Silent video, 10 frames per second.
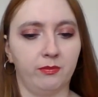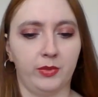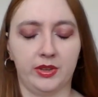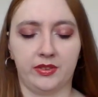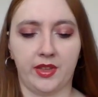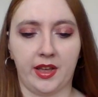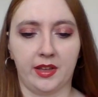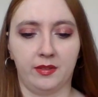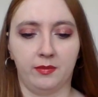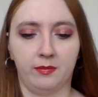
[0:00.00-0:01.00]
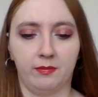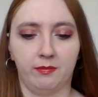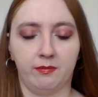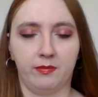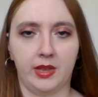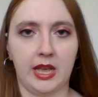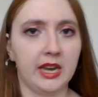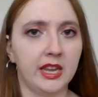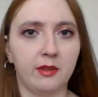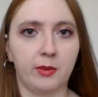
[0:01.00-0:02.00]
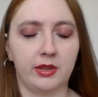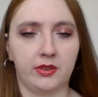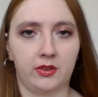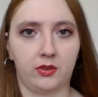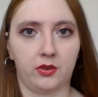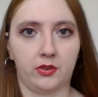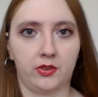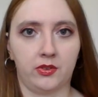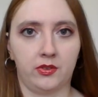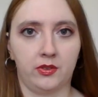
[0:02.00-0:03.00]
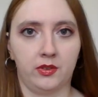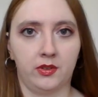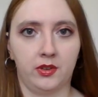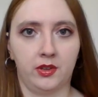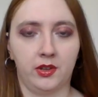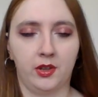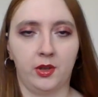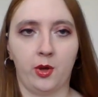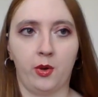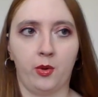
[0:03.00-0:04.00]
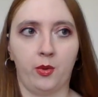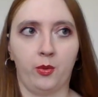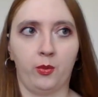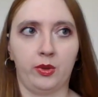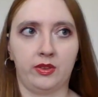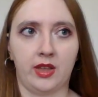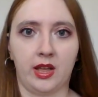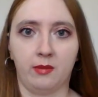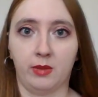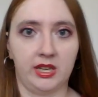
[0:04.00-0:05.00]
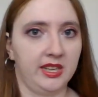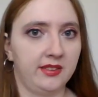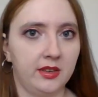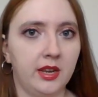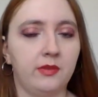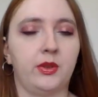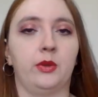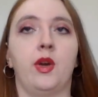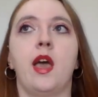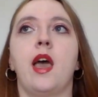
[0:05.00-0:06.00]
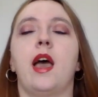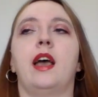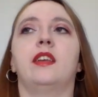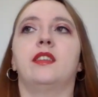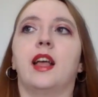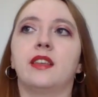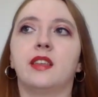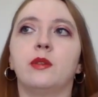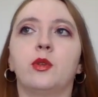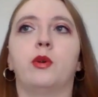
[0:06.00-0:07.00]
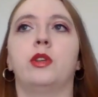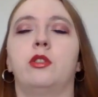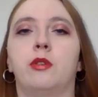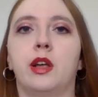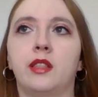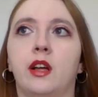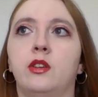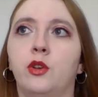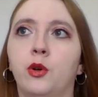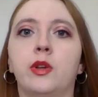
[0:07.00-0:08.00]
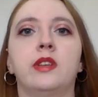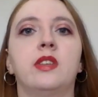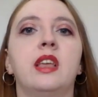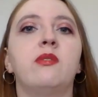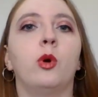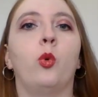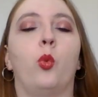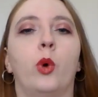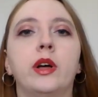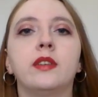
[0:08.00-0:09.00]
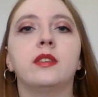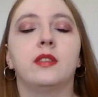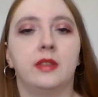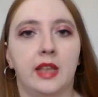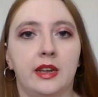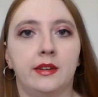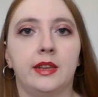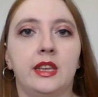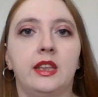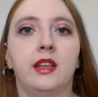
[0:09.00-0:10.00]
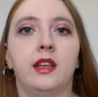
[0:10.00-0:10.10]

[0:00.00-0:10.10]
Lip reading: Was that any of my sisters? Was that my niece and nephew? And as I'm going through, I thought, no, because if it was Natalie,